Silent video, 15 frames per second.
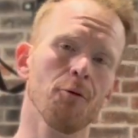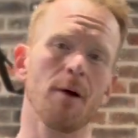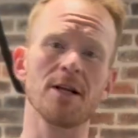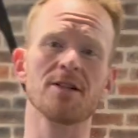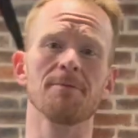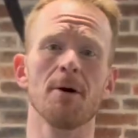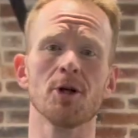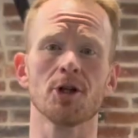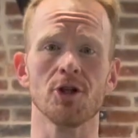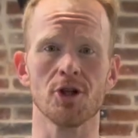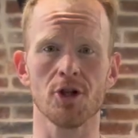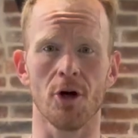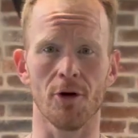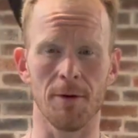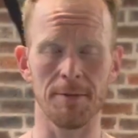range of motion
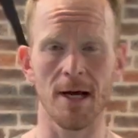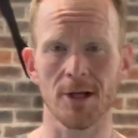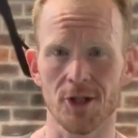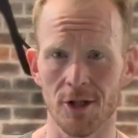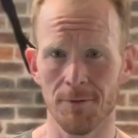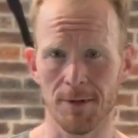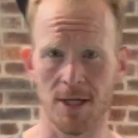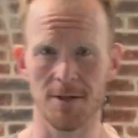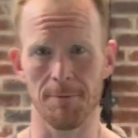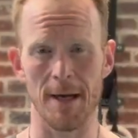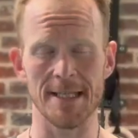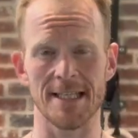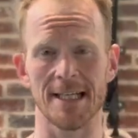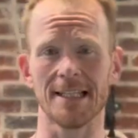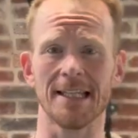shoulder abduction, which is
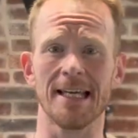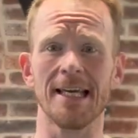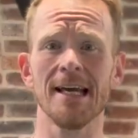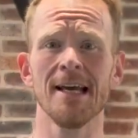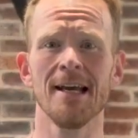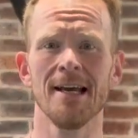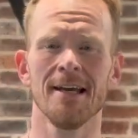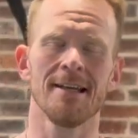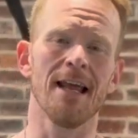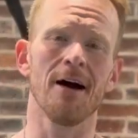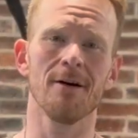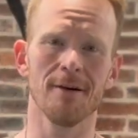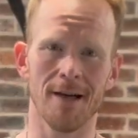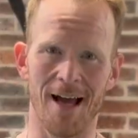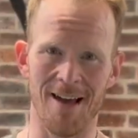basically, now
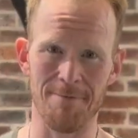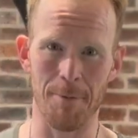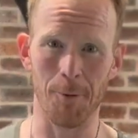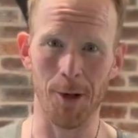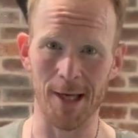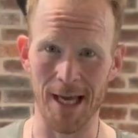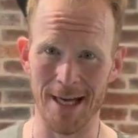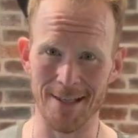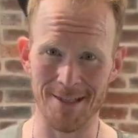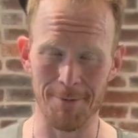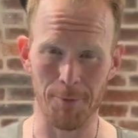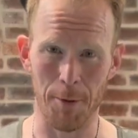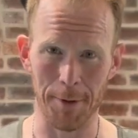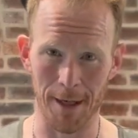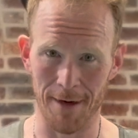I have been working out, so I'm
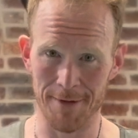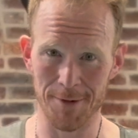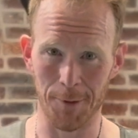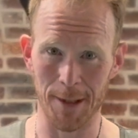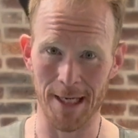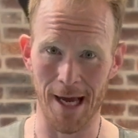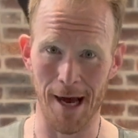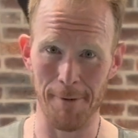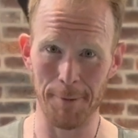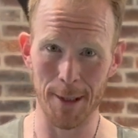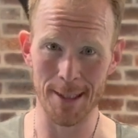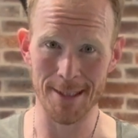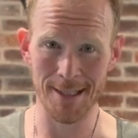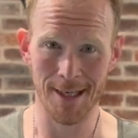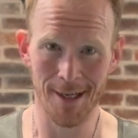probably gonna have sweaty
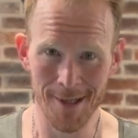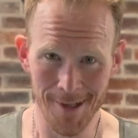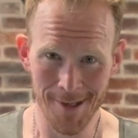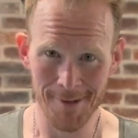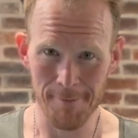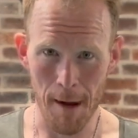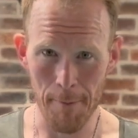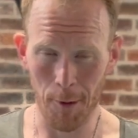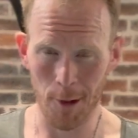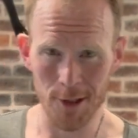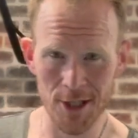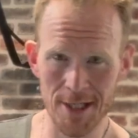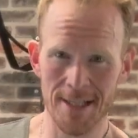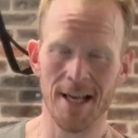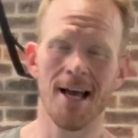armpits. My
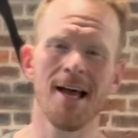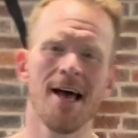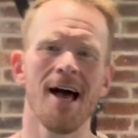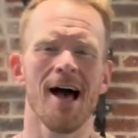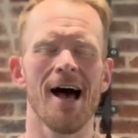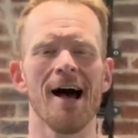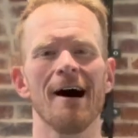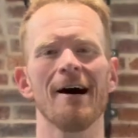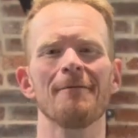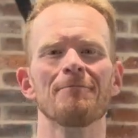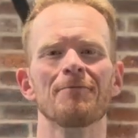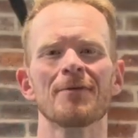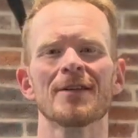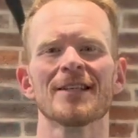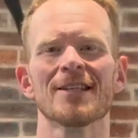apologies.
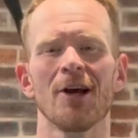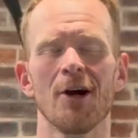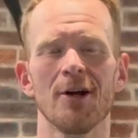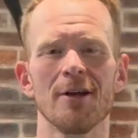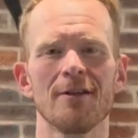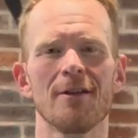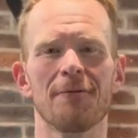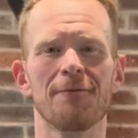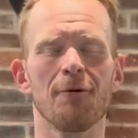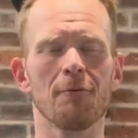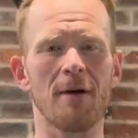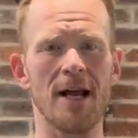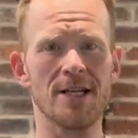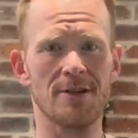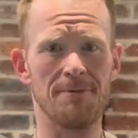So the full
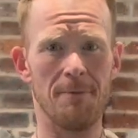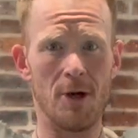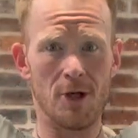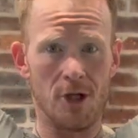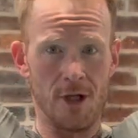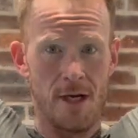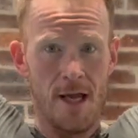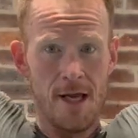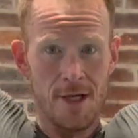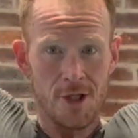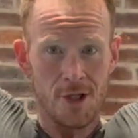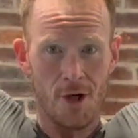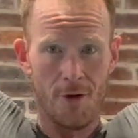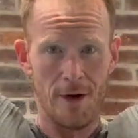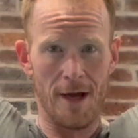range of motion
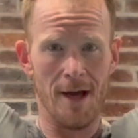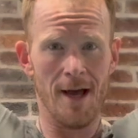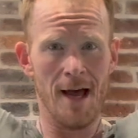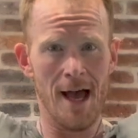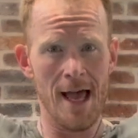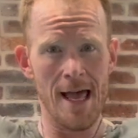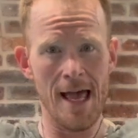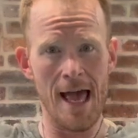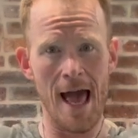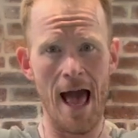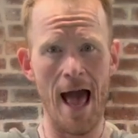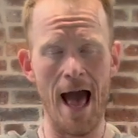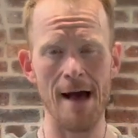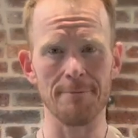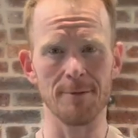shoulder
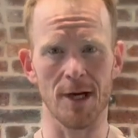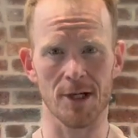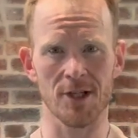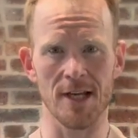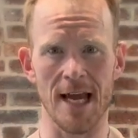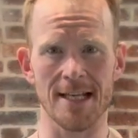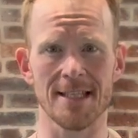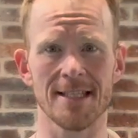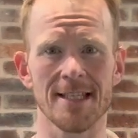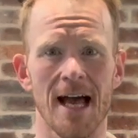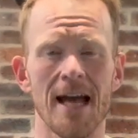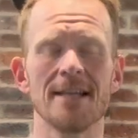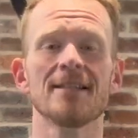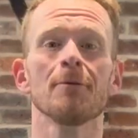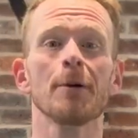abduction
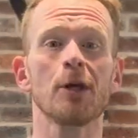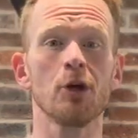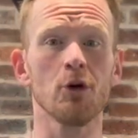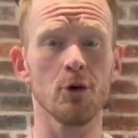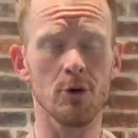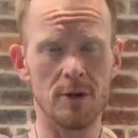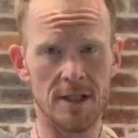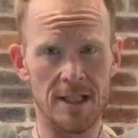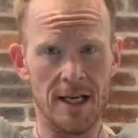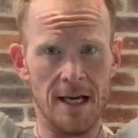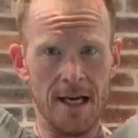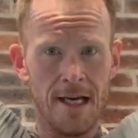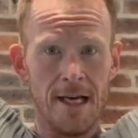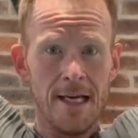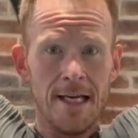exercise that we use
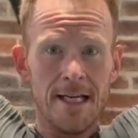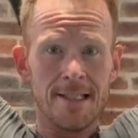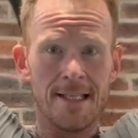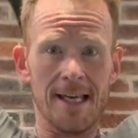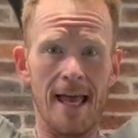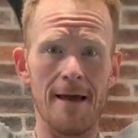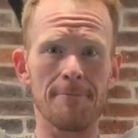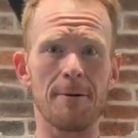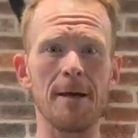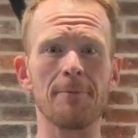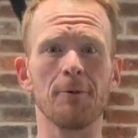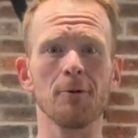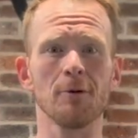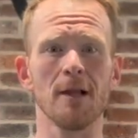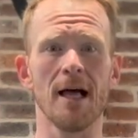to get
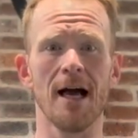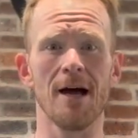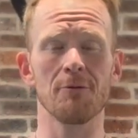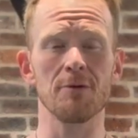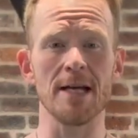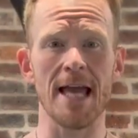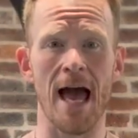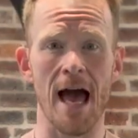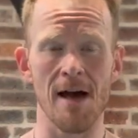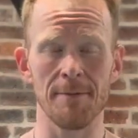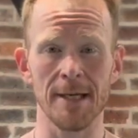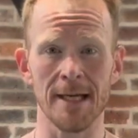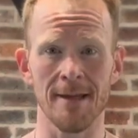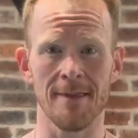people rehabbing